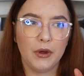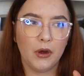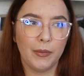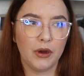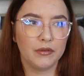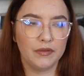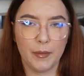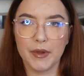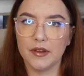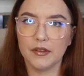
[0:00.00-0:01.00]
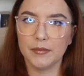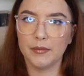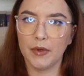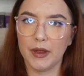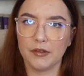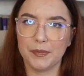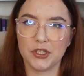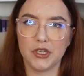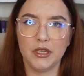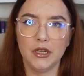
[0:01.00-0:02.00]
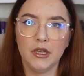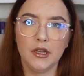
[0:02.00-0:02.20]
about feminism, especially